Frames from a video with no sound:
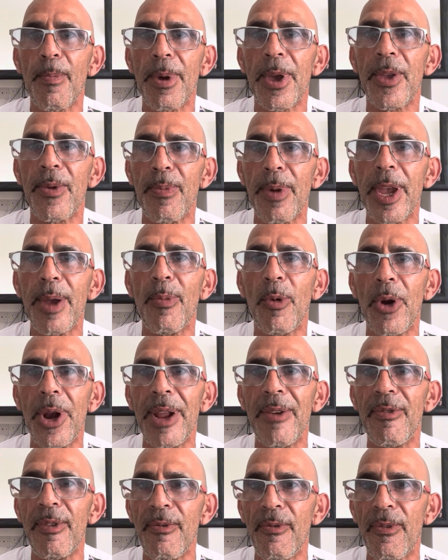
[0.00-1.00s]
Because people
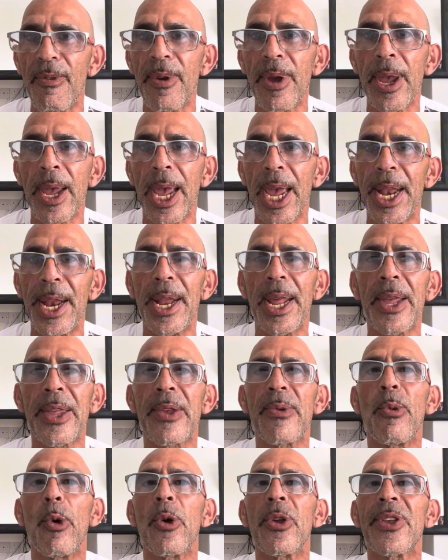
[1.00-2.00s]
live in fear, and
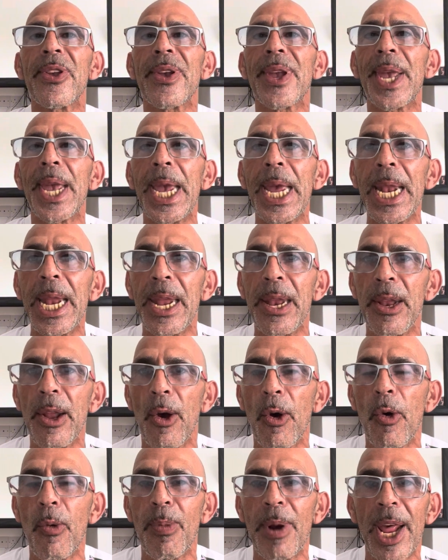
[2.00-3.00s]
that's what's killing
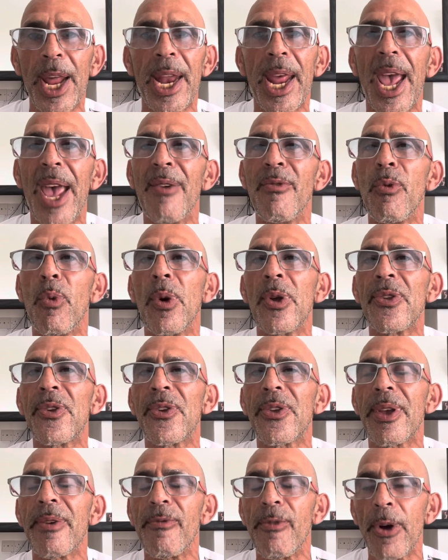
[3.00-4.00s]
the whole planet.
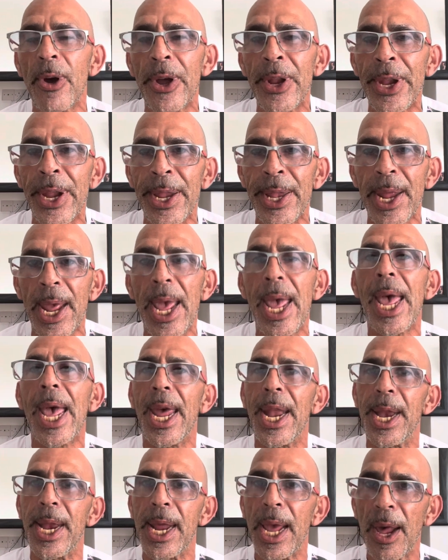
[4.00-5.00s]
Everyone's divided.
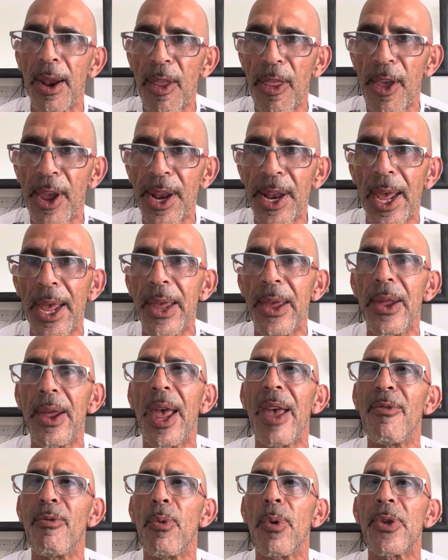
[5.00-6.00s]
And the other thing that
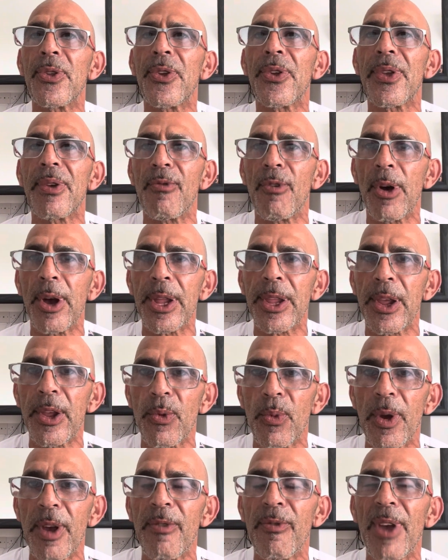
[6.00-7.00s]
everyone's
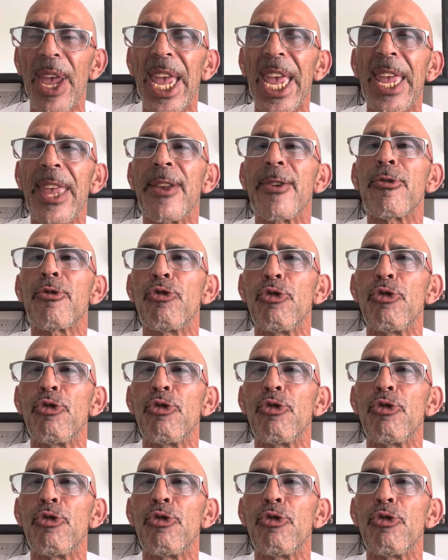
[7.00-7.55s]
divided with is